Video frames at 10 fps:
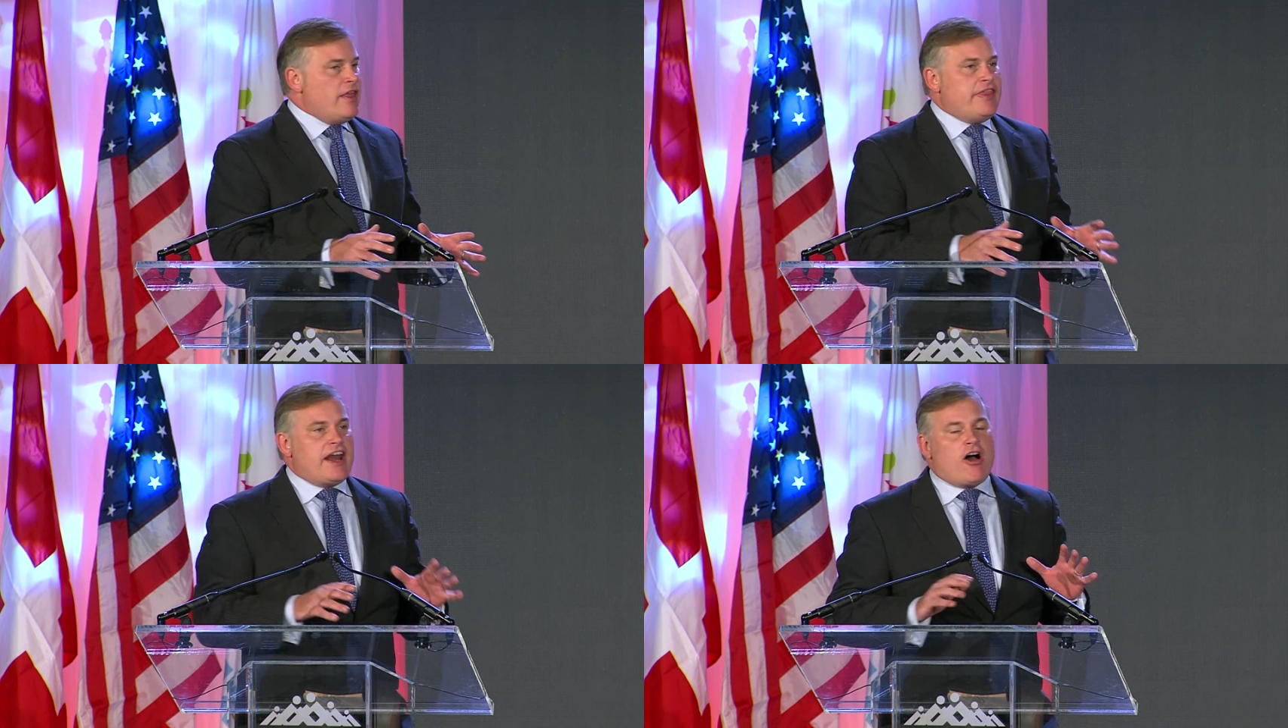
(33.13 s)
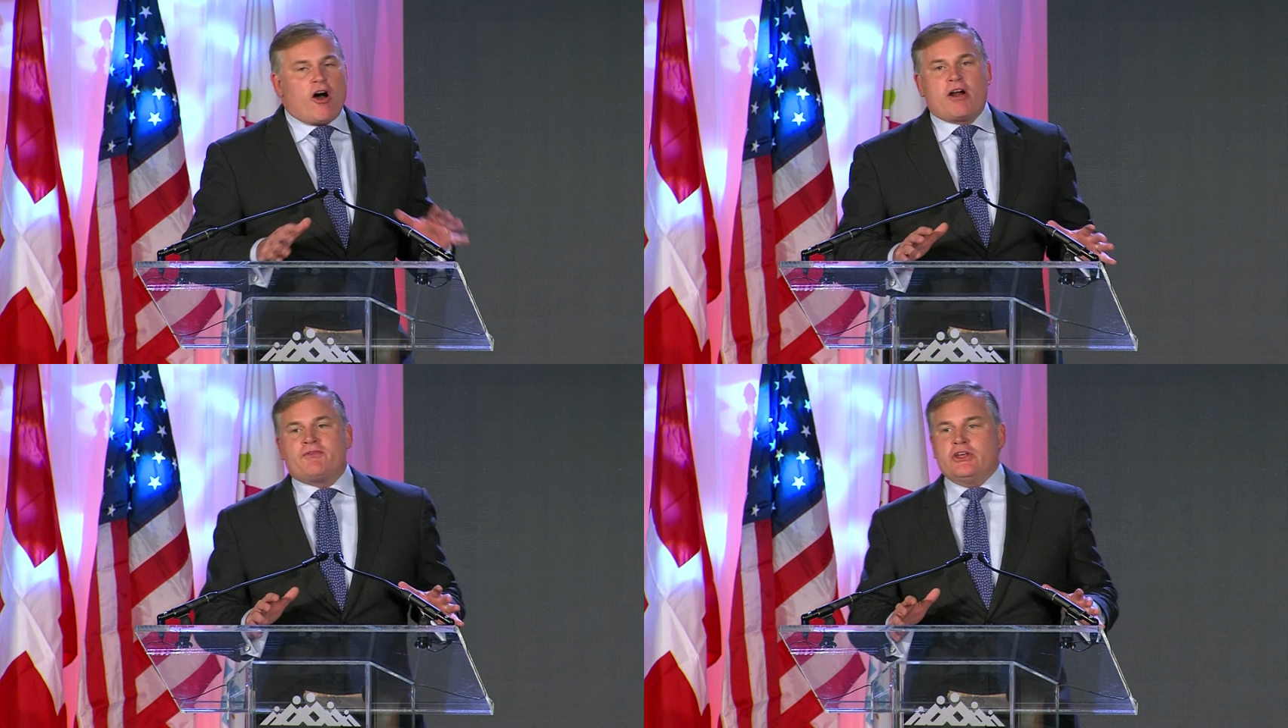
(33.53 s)
that
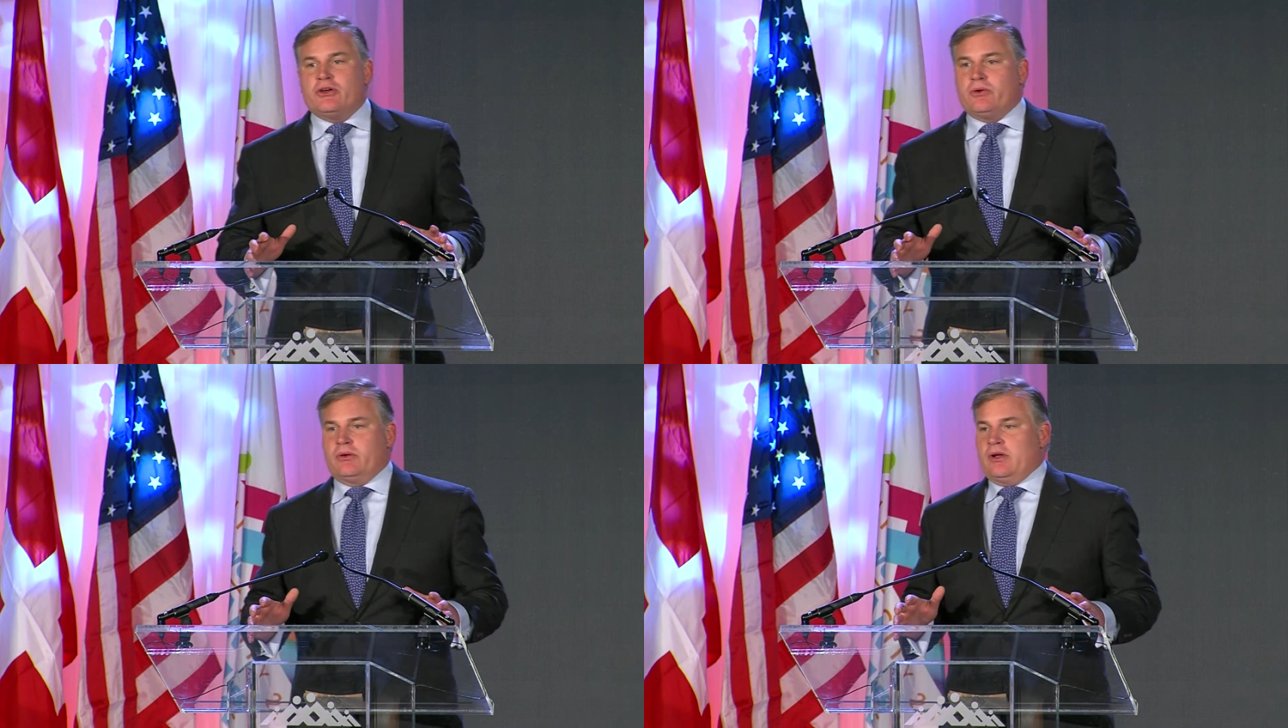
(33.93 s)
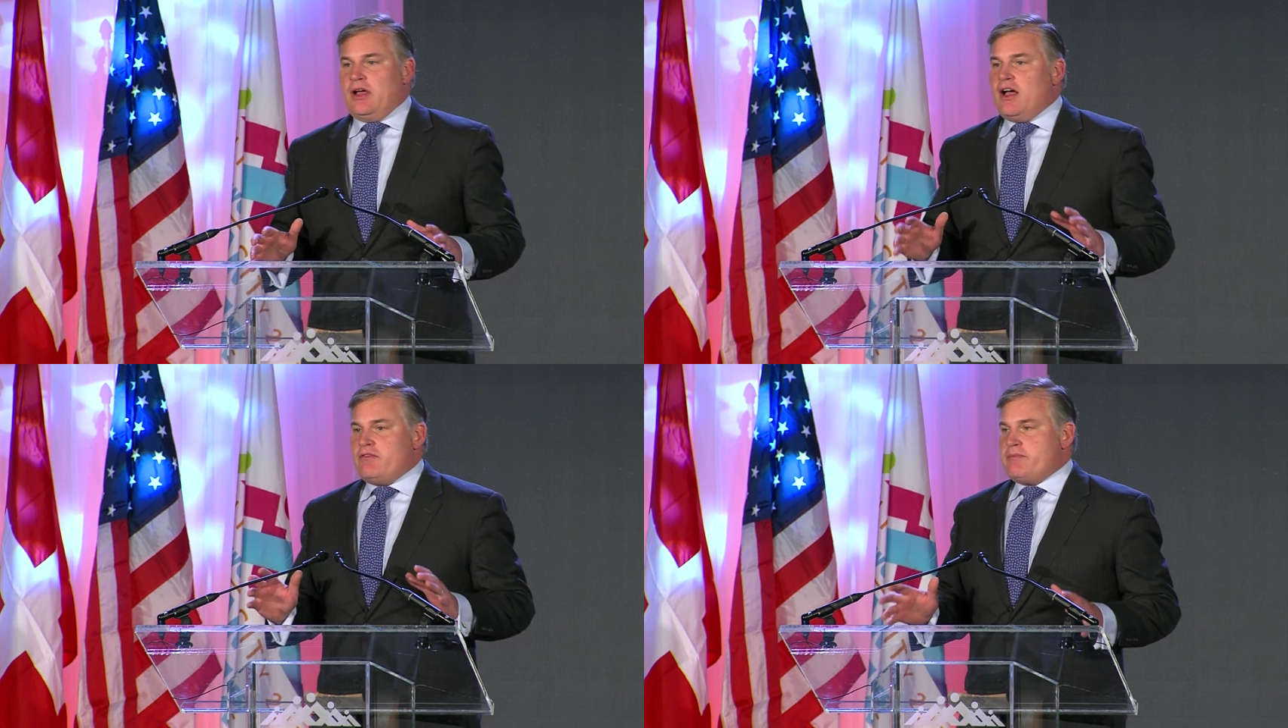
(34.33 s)
our view
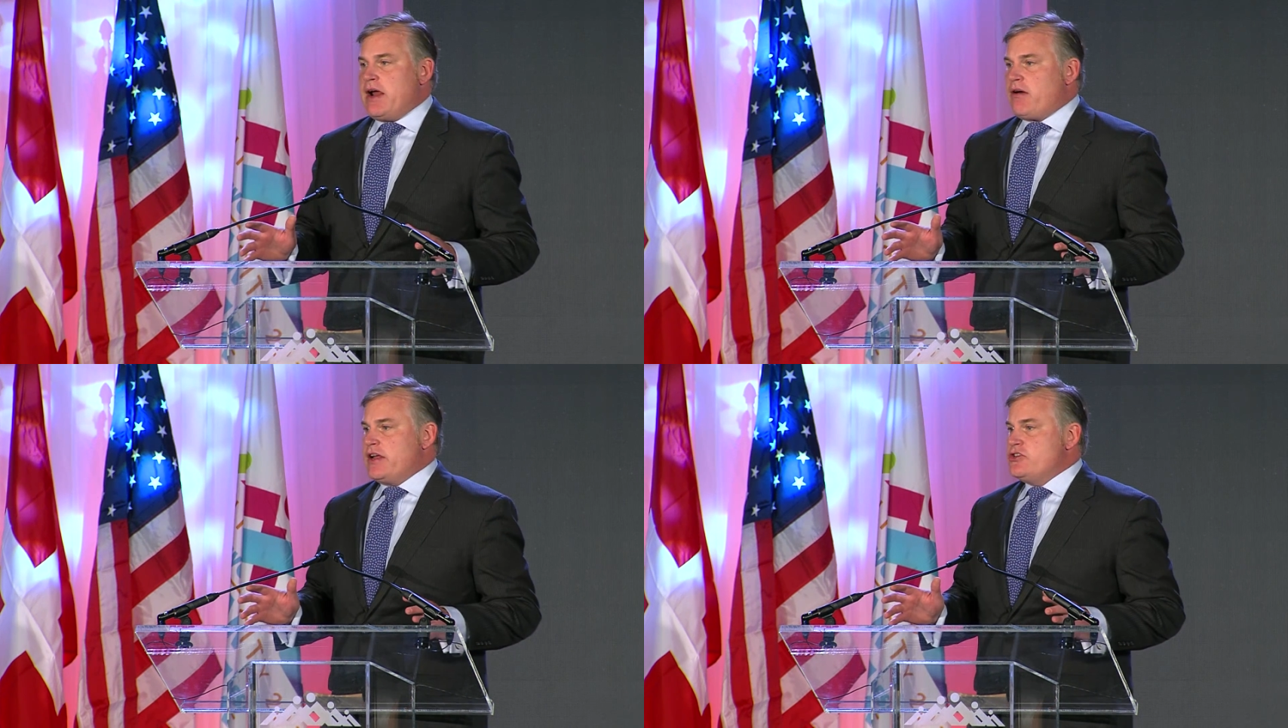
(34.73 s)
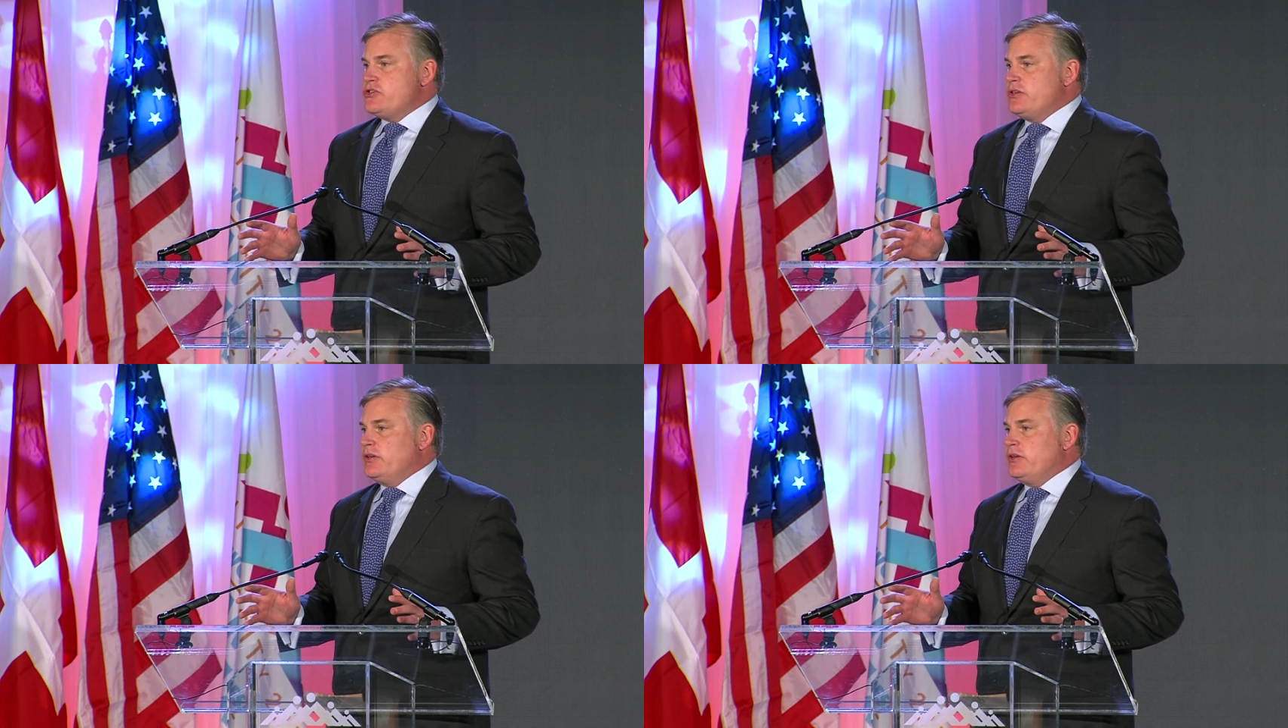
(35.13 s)
of marriage